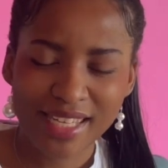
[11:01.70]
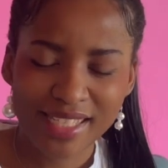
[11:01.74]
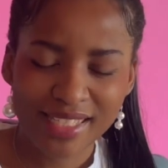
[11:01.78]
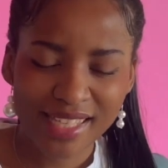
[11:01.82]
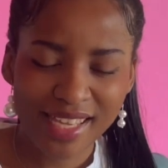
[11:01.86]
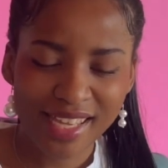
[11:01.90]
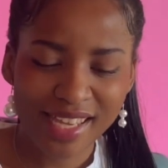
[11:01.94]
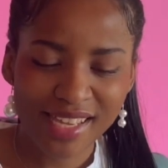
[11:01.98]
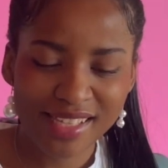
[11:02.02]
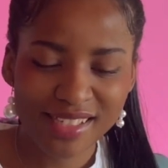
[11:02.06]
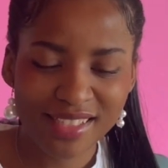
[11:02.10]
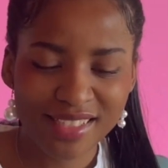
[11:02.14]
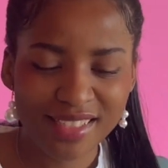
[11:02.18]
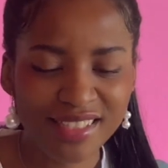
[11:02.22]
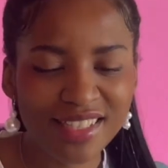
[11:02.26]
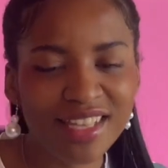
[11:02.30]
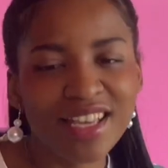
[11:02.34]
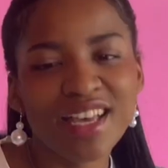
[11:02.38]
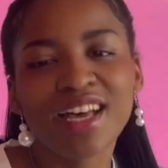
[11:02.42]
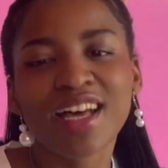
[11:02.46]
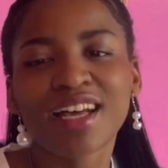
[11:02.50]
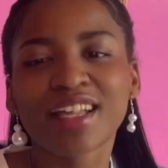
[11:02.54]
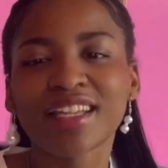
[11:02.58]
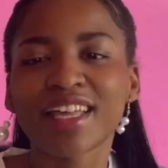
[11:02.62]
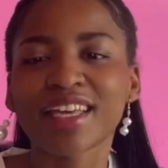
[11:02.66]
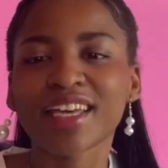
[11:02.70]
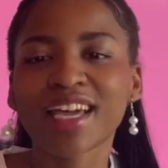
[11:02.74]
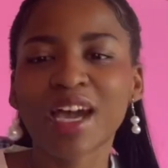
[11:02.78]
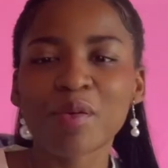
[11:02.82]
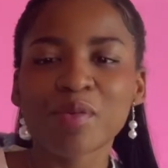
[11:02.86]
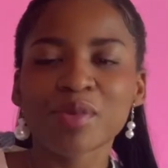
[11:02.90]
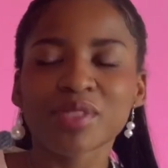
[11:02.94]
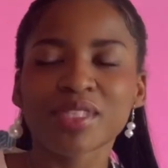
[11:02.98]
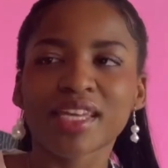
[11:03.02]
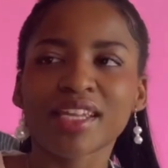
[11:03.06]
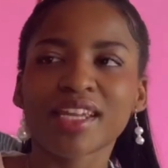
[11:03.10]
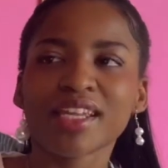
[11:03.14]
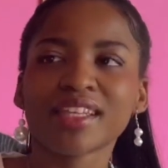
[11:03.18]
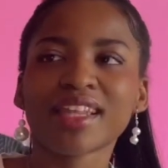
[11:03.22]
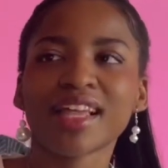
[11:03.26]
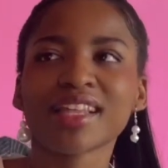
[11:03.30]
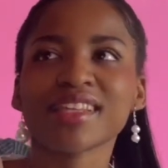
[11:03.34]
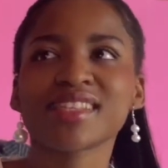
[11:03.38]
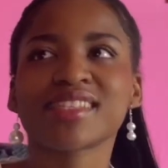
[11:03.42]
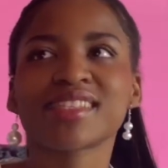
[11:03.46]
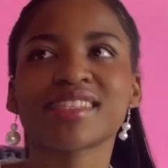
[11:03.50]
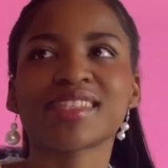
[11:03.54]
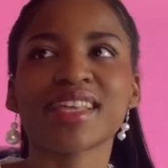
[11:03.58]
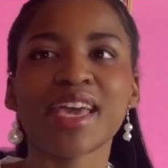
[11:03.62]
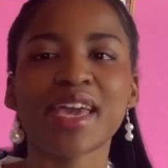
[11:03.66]
test. Like I was getting that
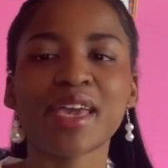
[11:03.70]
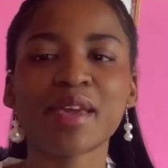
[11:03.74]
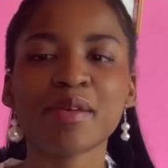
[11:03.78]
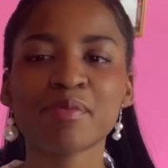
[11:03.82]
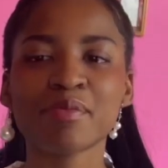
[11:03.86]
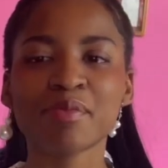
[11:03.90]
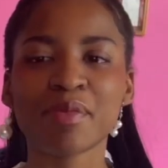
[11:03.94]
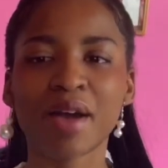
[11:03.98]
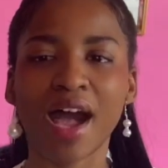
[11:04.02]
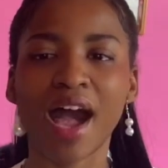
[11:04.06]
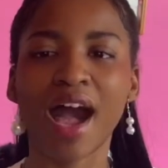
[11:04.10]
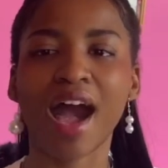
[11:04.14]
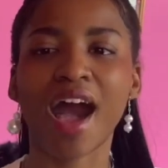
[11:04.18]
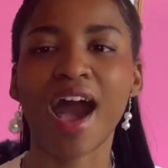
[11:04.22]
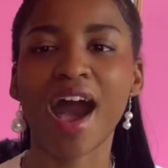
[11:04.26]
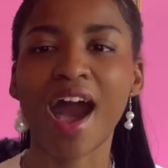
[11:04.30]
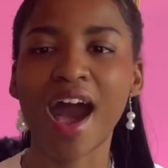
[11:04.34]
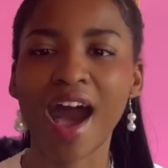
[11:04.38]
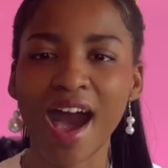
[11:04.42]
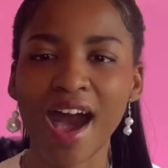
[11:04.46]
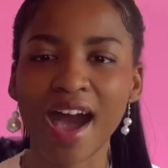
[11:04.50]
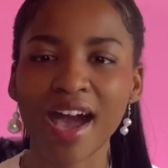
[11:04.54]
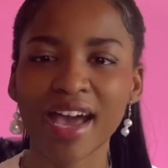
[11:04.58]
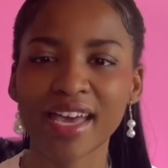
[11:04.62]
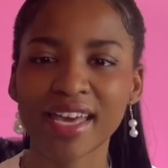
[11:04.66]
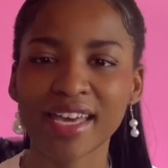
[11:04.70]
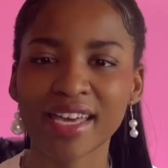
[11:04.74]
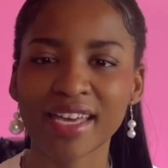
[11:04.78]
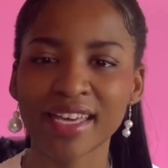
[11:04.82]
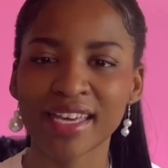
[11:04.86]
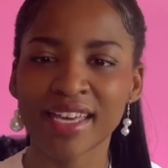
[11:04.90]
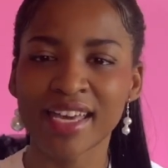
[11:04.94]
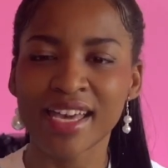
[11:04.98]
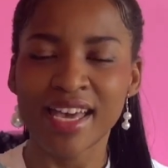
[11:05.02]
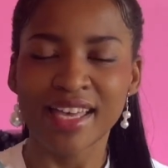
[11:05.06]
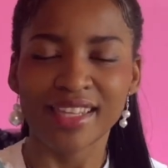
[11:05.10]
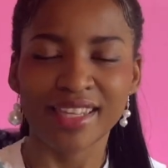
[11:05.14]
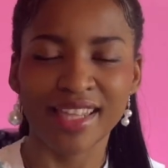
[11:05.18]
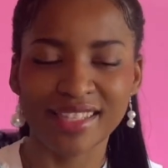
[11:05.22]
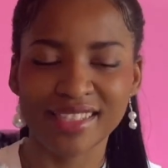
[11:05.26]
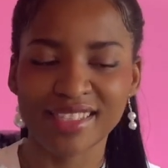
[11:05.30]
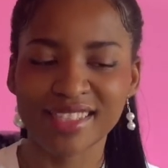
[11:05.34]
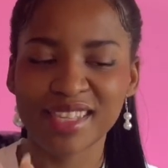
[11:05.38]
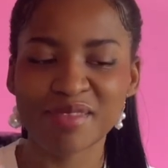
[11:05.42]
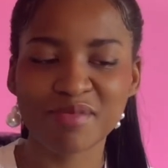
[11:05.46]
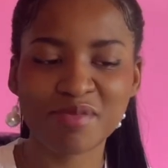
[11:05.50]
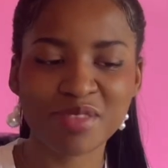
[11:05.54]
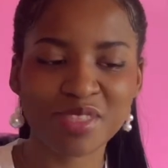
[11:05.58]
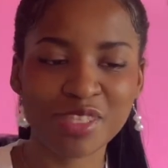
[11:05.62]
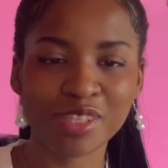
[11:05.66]
same high, that
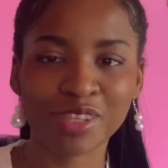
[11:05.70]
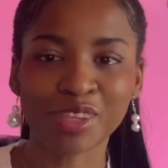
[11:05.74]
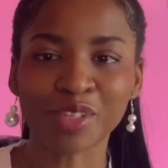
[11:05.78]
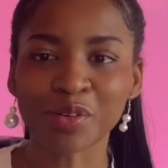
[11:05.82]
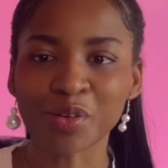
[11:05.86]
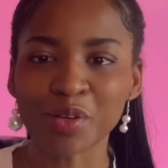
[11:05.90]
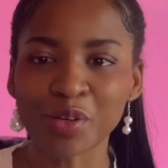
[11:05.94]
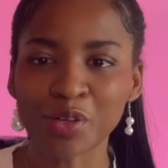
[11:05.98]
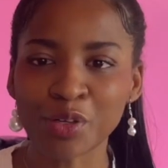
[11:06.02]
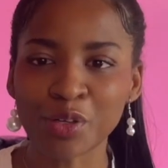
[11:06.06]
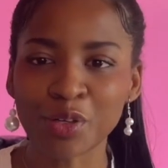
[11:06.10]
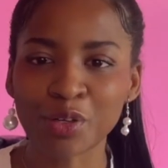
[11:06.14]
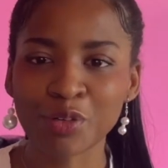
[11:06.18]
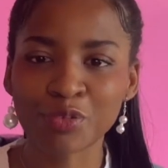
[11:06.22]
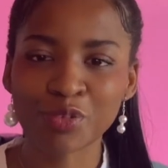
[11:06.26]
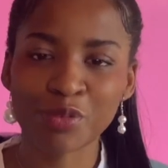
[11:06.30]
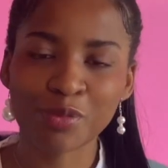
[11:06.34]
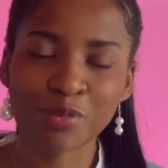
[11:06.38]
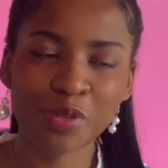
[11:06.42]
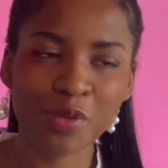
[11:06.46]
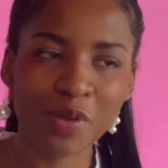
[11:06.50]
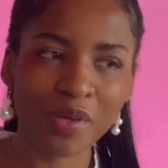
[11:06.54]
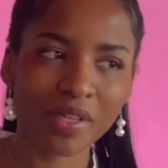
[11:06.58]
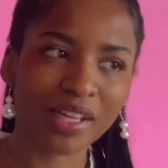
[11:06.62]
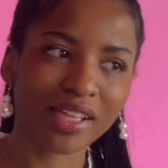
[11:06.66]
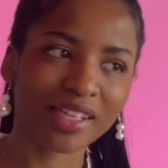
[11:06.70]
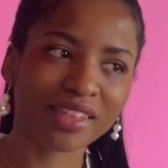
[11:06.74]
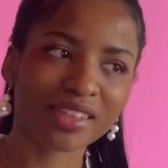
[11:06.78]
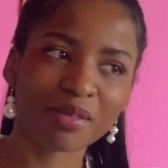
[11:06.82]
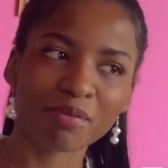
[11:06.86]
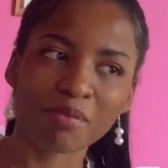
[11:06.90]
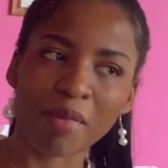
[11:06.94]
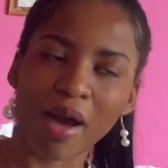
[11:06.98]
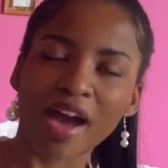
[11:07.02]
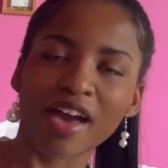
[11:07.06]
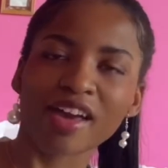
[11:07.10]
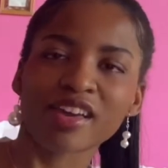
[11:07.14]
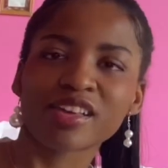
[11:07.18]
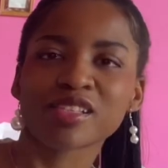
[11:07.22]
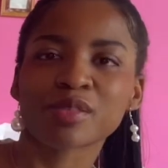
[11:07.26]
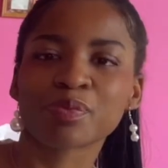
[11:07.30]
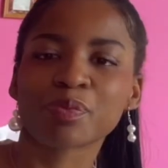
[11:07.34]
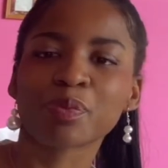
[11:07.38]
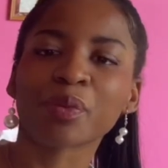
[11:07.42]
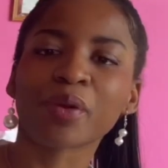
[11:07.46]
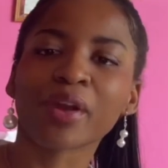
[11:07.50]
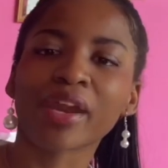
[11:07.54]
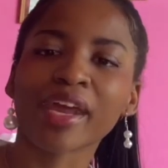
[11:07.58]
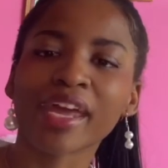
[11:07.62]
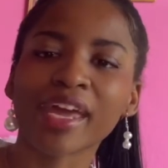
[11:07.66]
same thrill from doing like the
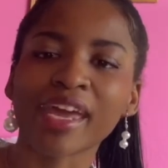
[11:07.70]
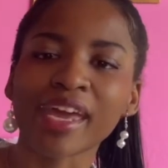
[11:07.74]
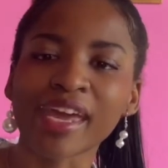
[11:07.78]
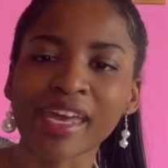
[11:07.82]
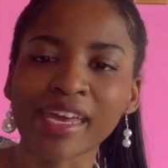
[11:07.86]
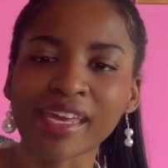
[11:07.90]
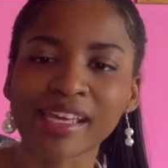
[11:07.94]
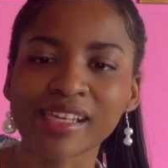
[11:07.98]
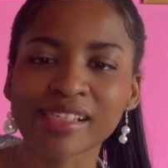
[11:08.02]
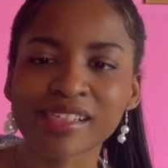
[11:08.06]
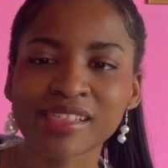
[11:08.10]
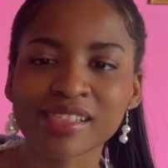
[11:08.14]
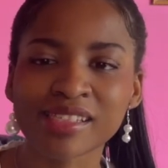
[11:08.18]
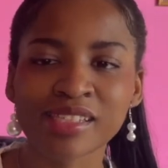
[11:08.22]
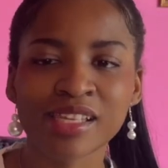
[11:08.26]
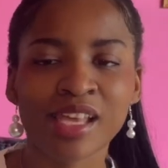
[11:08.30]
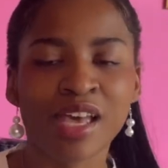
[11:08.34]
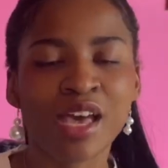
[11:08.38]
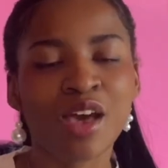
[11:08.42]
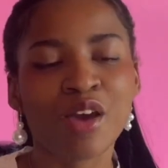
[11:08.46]
Myers-Briggs,